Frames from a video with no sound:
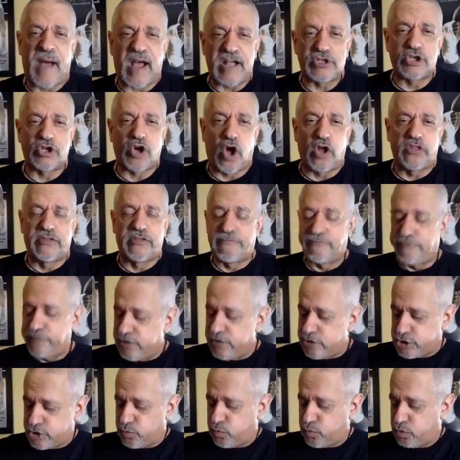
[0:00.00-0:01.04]
Imagine all
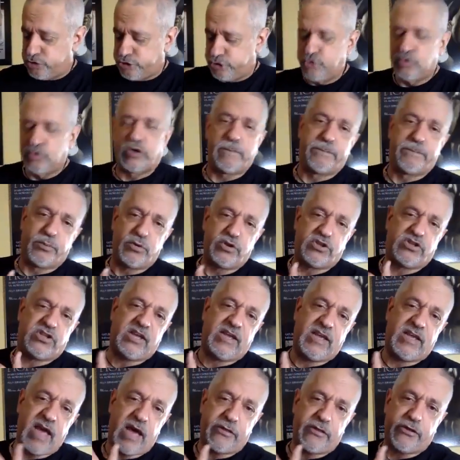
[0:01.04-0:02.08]
the visuals you can
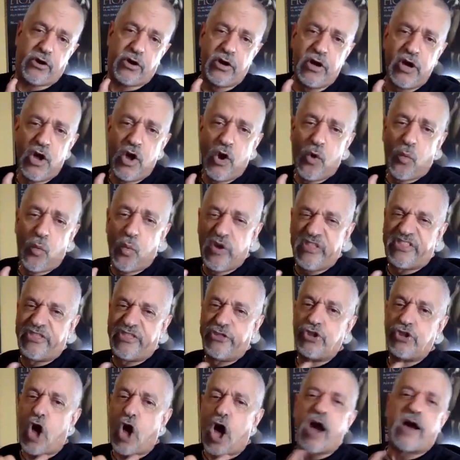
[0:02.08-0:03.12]
put together
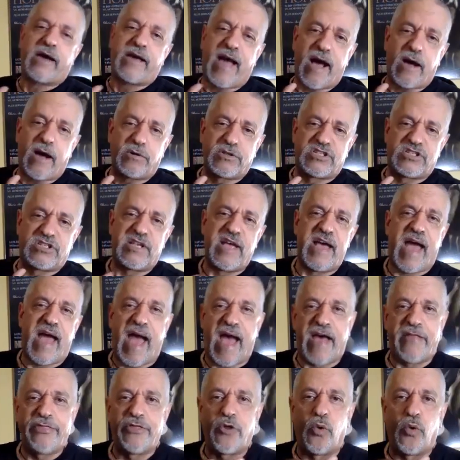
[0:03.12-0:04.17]
with knockouts
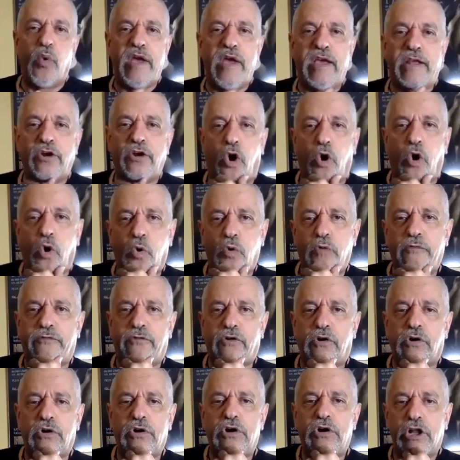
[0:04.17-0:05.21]
and the win
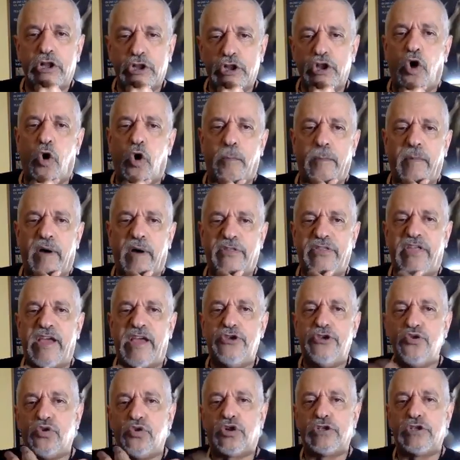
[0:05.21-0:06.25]
over
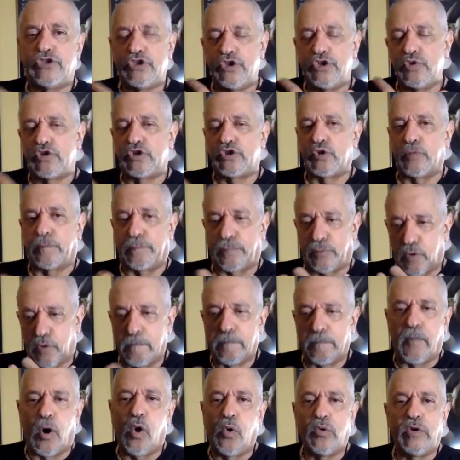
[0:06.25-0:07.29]
Loma that you could do to
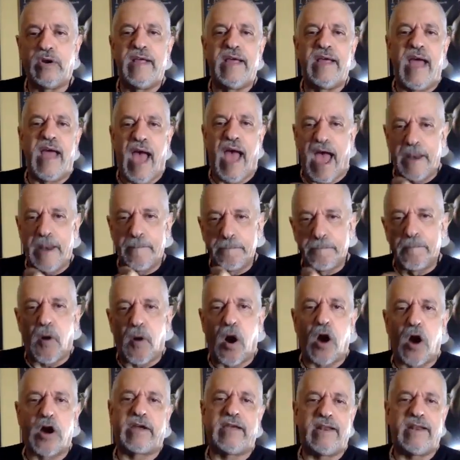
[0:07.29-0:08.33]
promote and
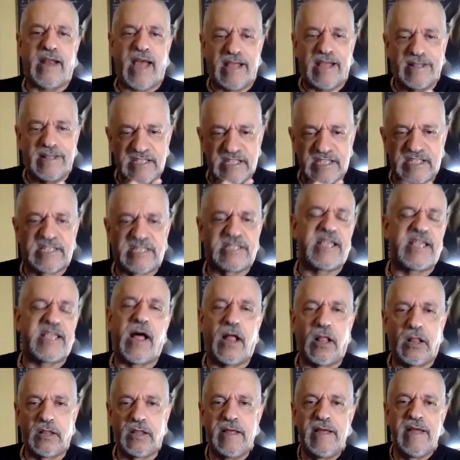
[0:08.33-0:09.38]
market and
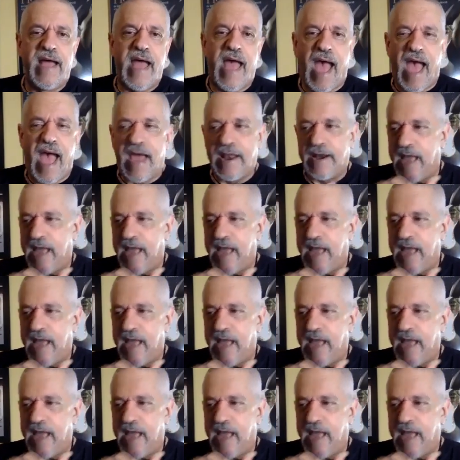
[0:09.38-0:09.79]
sell